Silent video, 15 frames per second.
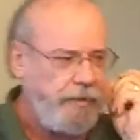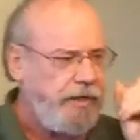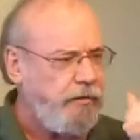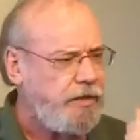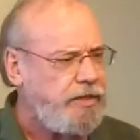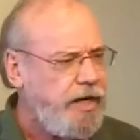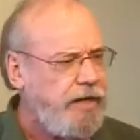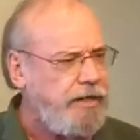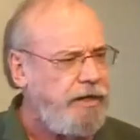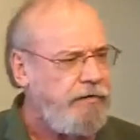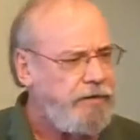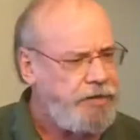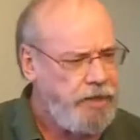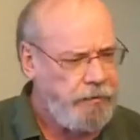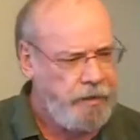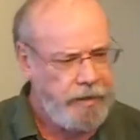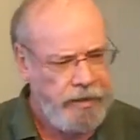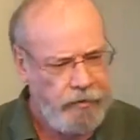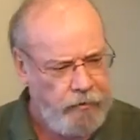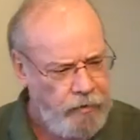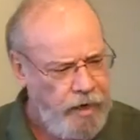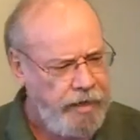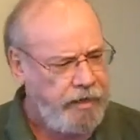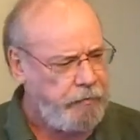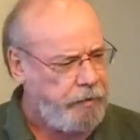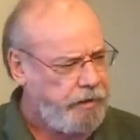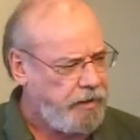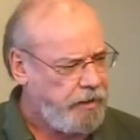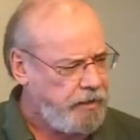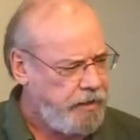But it was that I never seemed to get it right
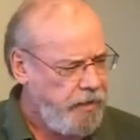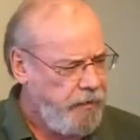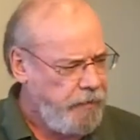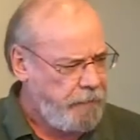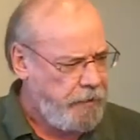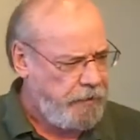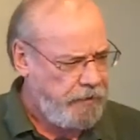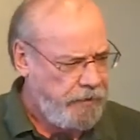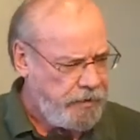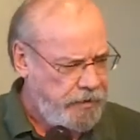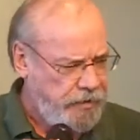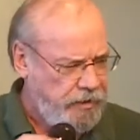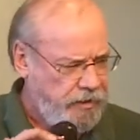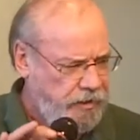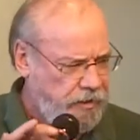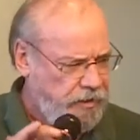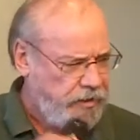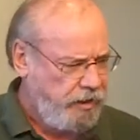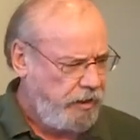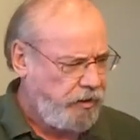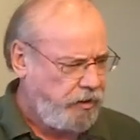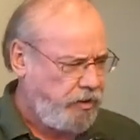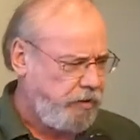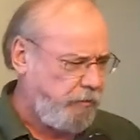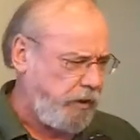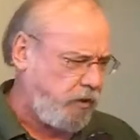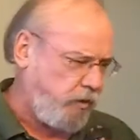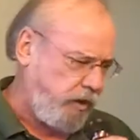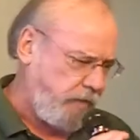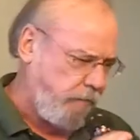because this distinction
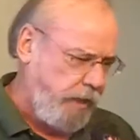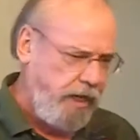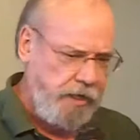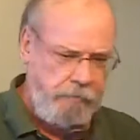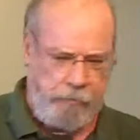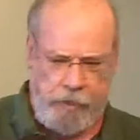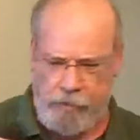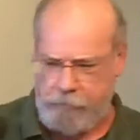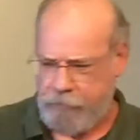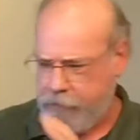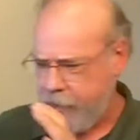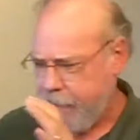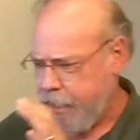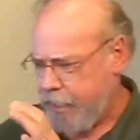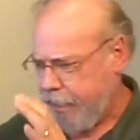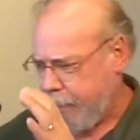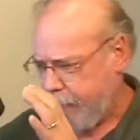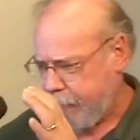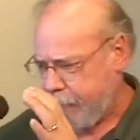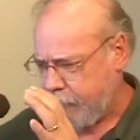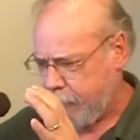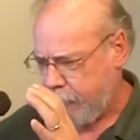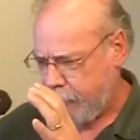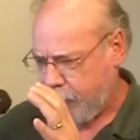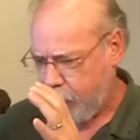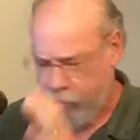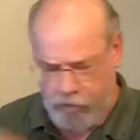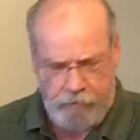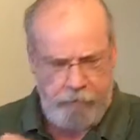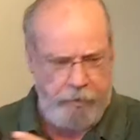between bad people and
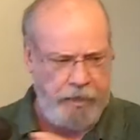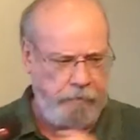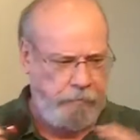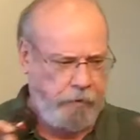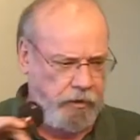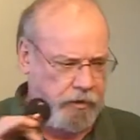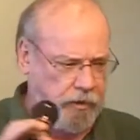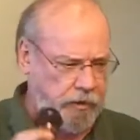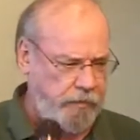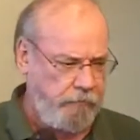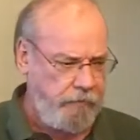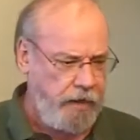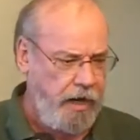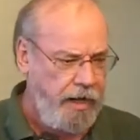good people,